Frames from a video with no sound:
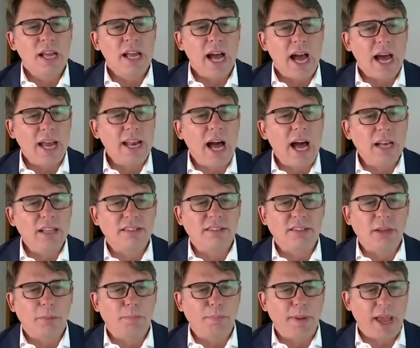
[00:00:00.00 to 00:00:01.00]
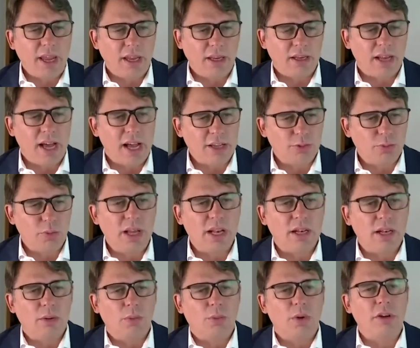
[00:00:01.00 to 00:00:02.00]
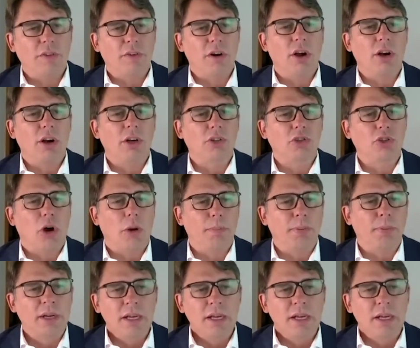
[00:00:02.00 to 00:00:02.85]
and Alistair Paine as well, one of our top